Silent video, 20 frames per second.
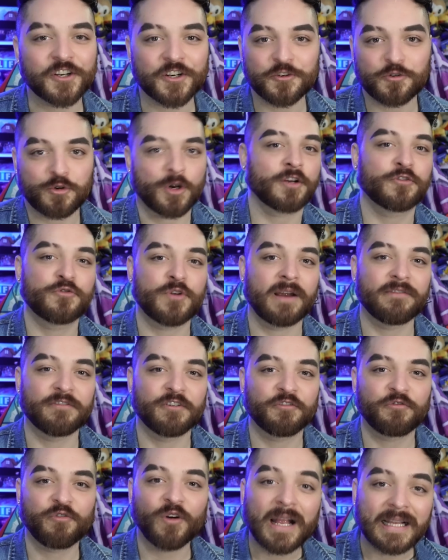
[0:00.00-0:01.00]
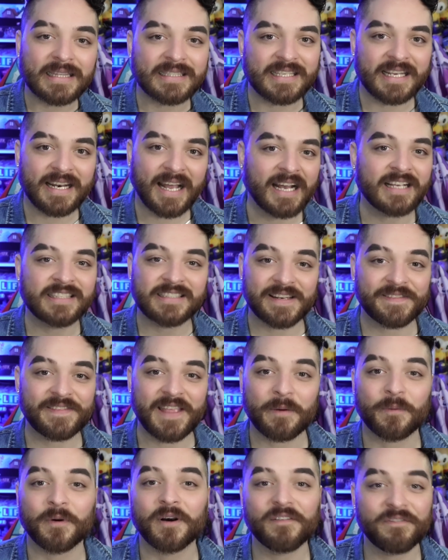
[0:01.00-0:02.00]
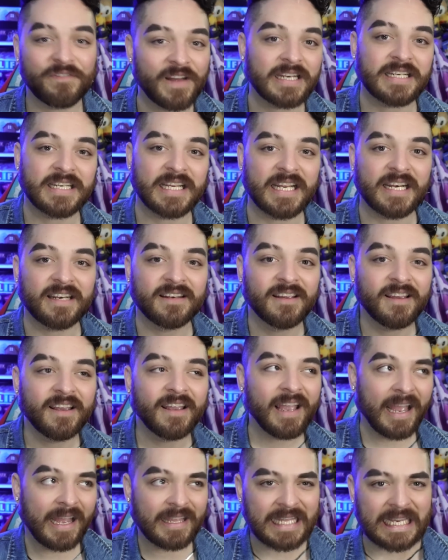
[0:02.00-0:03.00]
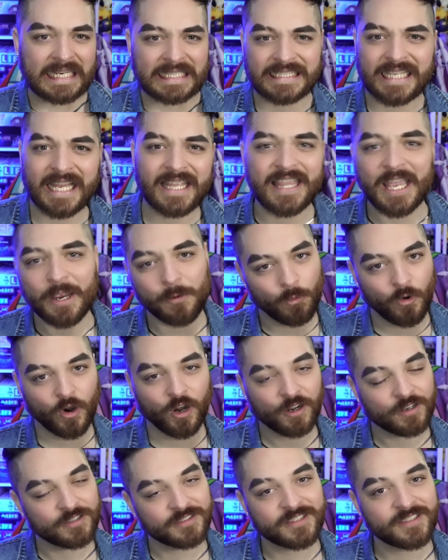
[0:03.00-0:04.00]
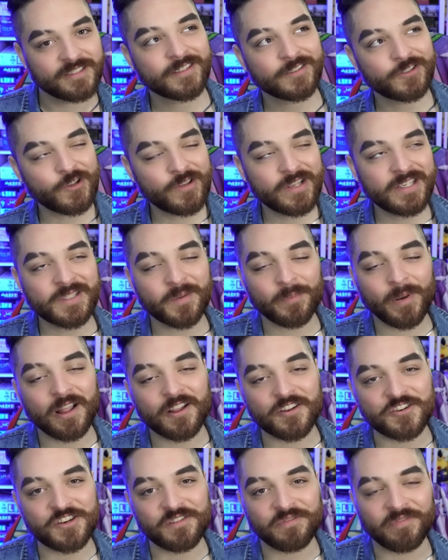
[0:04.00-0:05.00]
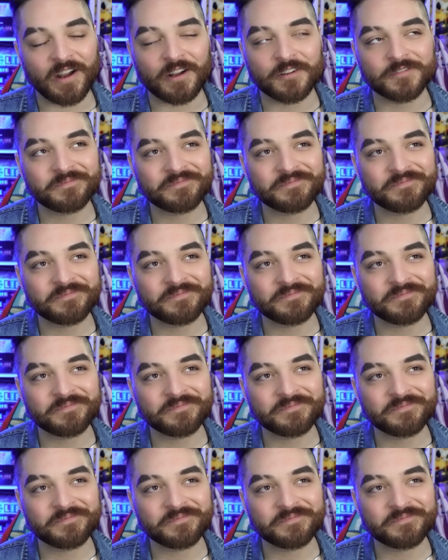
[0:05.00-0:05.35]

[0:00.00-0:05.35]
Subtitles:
her truck driver friends and asked if they were offended, and they said they weren't, so this apology felt